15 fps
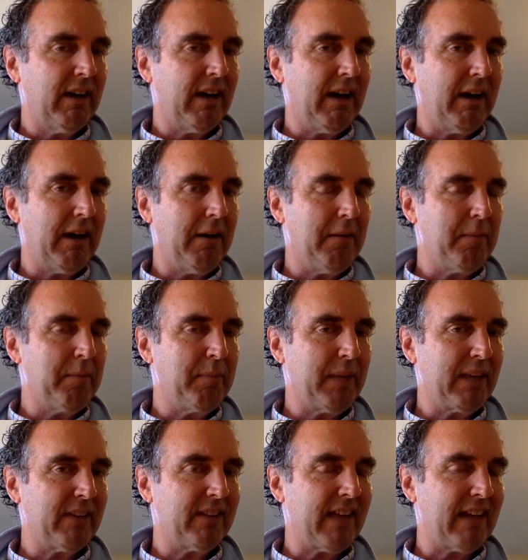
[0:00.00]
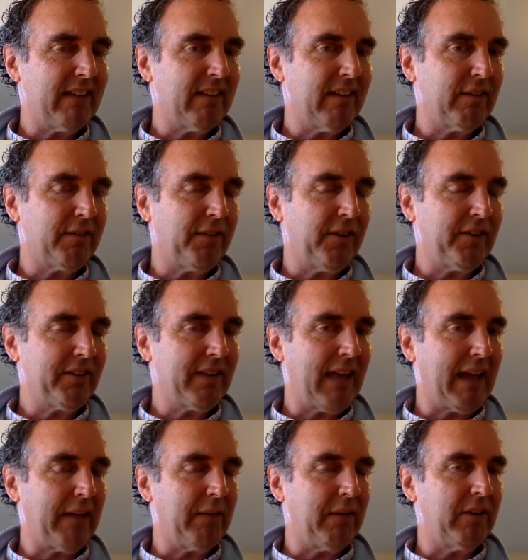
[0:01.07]
um, because that's his first
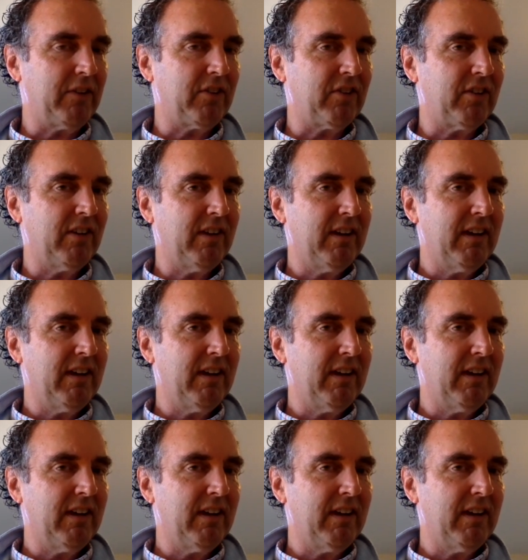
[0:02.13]
language